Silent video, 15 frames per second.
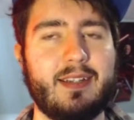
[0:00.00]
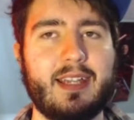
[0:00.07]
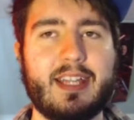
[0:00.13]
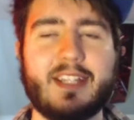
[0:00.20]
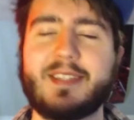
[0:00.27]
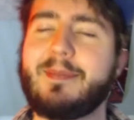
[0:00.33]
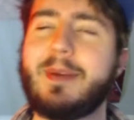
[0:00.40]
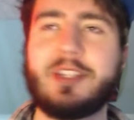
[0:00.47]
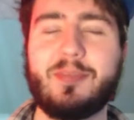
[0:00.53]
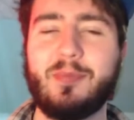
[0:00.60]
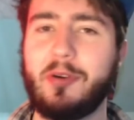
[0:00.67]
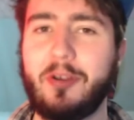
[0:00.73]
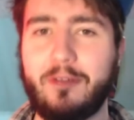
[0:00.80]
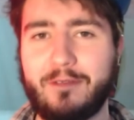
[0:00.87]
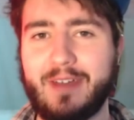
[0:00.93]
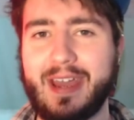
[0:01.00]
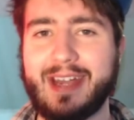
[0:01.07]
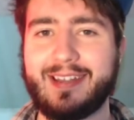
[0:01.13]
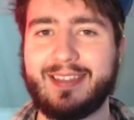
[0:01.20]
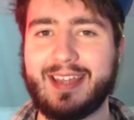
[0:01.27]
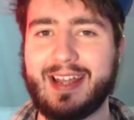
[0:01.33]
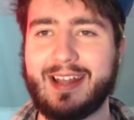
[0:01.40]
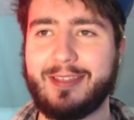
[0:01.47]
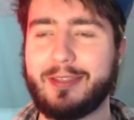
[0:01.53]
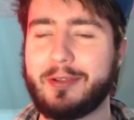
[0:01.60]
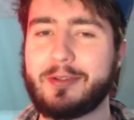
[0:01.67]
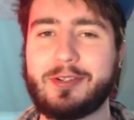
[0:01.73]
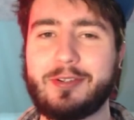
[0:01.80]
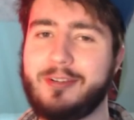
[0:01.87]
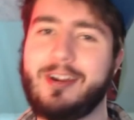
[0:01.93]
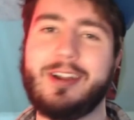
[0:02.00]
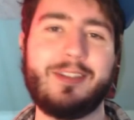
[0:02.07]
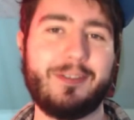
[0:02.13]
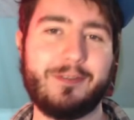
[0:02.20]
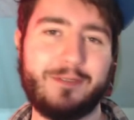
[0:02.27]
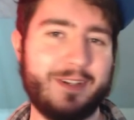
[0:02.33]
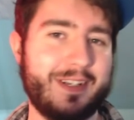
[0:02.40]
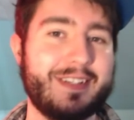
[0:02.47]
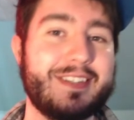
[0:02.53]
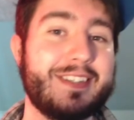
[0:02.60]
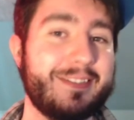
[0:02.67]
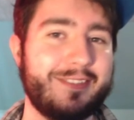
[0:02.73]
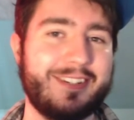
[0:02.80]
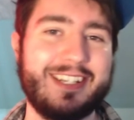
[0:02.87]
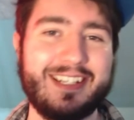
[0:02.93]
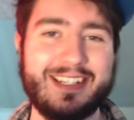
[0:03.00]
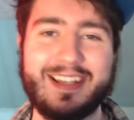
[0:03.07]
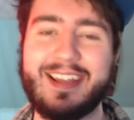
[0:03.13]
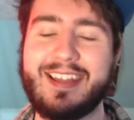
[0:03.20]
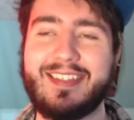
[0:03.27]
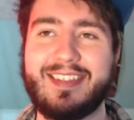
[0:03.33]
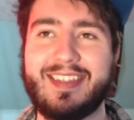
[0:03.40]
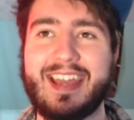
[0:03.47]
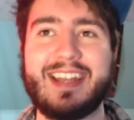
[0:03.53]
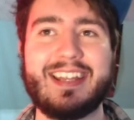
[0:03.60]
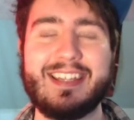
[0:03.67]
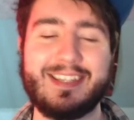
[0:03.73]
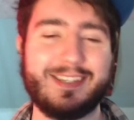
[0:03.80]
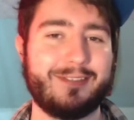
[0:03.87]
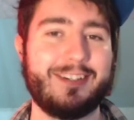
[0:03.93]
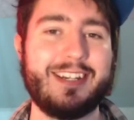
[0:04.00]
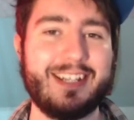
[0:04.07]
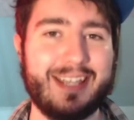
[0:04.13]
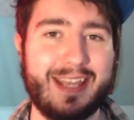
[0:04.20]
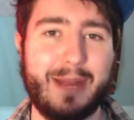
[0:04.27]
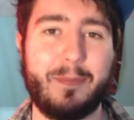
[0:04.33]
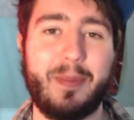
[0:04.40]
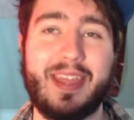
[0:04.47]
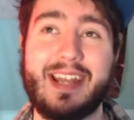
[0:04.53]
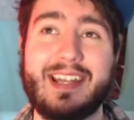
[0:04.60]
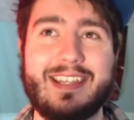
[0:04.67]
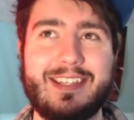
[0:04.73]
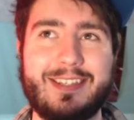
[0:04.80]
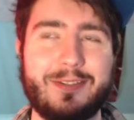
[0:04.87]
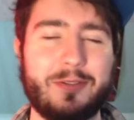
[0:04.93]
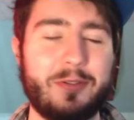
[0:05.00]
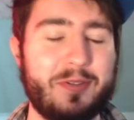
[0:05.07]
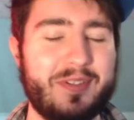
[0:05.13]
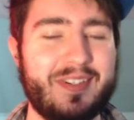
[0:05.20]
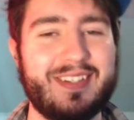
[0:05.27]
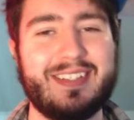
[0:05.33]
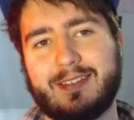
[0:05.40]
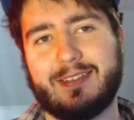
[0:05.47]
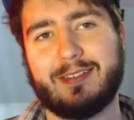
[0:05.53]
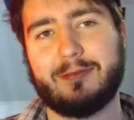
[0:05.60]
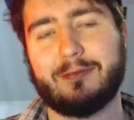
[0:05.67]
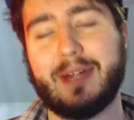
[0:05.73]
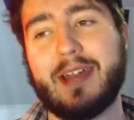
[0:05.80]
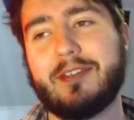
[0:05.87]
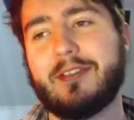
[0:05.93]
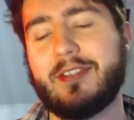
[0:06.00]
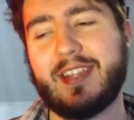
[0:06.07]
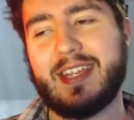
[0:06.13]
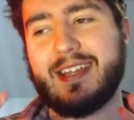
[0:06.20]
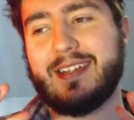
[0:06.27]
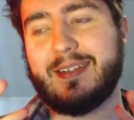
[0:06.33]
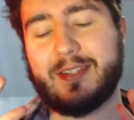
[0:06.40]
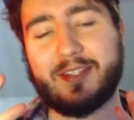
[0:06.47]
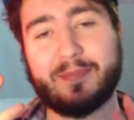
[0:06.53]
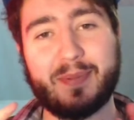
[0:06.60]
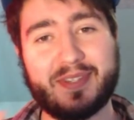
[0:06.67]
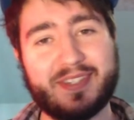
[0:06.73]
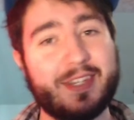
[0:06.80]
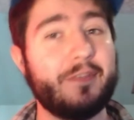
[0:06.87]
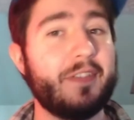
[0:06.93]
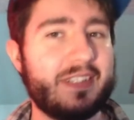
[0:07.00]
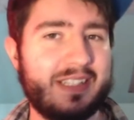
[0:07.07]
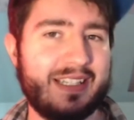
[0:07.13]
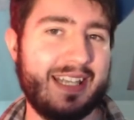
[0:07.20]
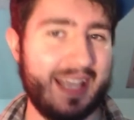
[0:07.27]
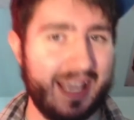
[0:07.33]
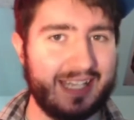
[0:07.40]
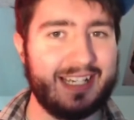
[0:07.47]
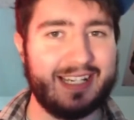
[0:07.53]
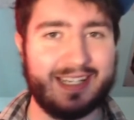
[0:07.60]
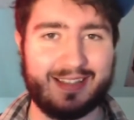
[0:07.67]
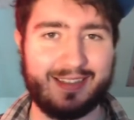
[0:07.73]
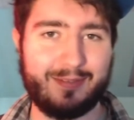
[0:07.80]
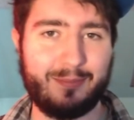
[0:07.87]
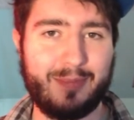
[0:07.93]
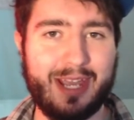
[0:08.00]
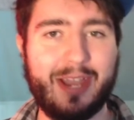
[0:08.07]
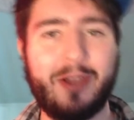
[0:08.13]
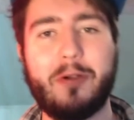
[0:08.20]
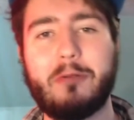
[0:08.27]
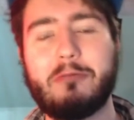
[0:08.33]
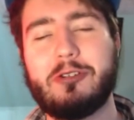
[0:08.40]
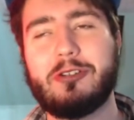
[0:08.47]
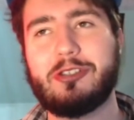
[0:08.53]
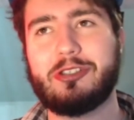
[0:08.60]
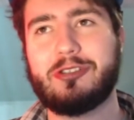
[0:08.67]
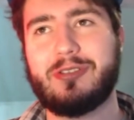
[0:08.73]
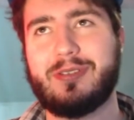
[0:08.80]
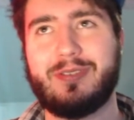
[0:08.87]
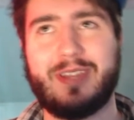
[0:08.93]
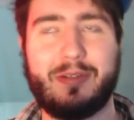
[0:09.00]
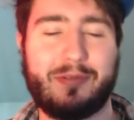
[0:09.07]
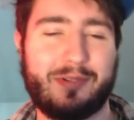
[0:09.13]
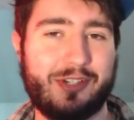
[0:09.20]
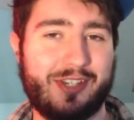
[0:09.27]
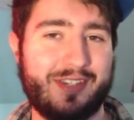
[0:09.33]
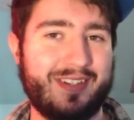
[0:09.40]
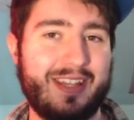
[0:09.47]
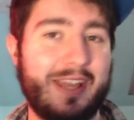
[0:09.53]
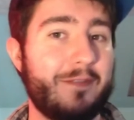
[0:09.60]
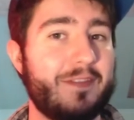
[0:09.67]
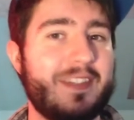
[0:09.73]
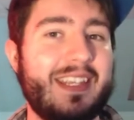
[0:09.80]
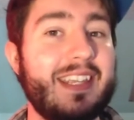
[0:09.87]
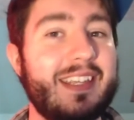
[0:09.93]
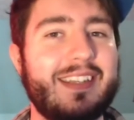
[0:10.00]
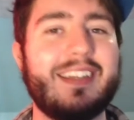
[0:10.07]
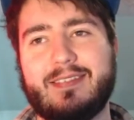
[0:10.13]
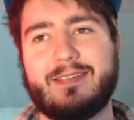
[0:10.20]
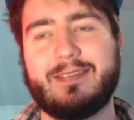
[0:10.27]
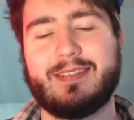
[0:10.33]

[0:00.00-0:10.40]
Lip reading: It's much more a fact that those are on the friggin' screen that he screen capped, that he used. Rather than specifically editing them out, they were just left in.